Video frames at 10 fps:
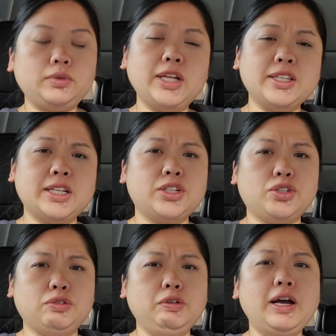that's not
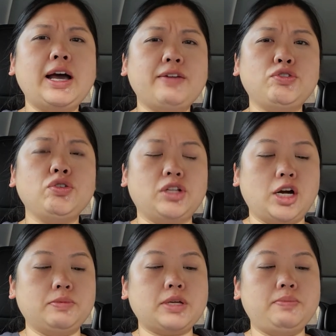true I have two
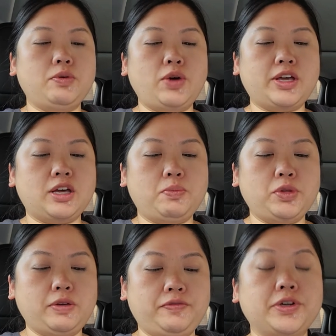alarms I've been waking up
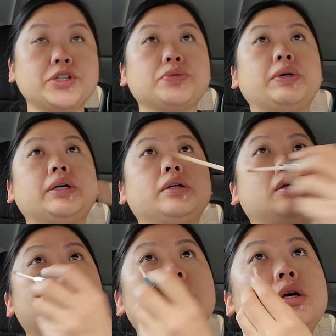with the first one
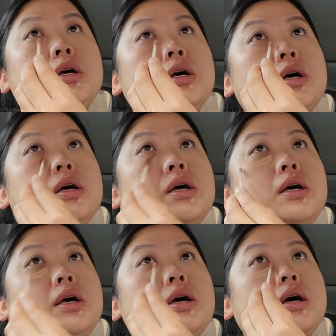
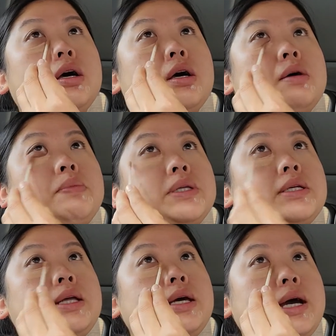uh, but
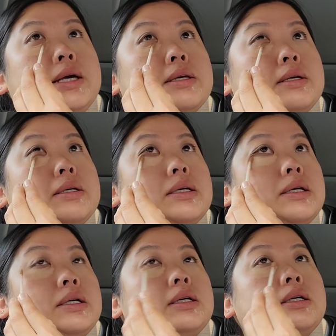today I
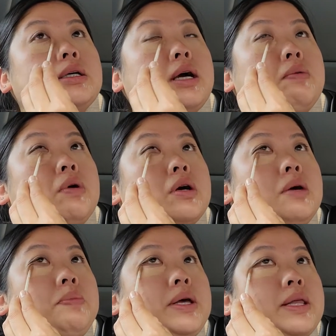I woke
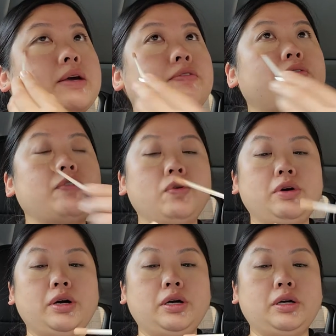up at like
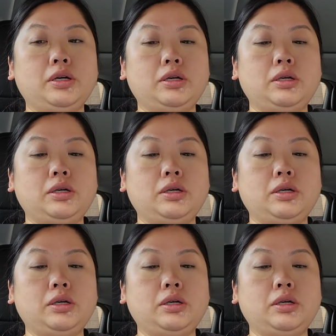4